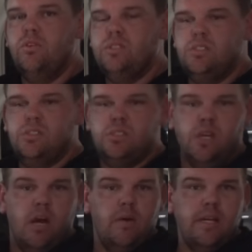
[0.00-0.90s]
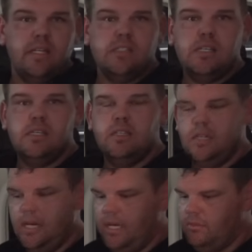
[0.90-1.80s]
it's just so easy
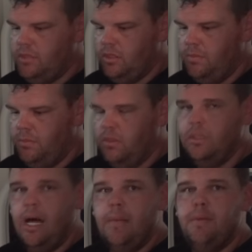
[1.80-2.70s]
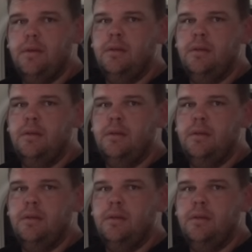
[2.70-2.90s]
to pull up